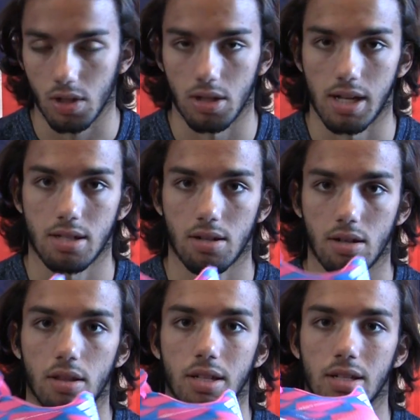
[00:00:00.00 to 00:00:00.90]
And that's
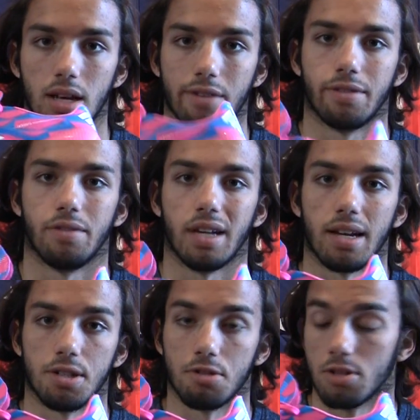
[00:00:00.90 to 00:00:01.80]
these F50
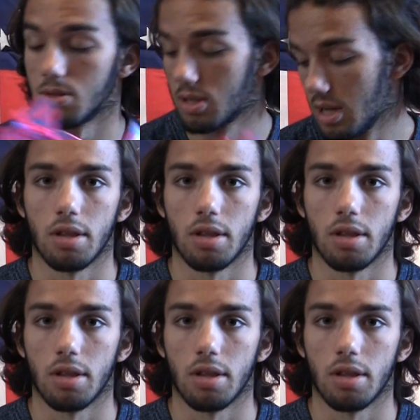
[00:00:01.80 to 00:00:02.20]
Adizeros.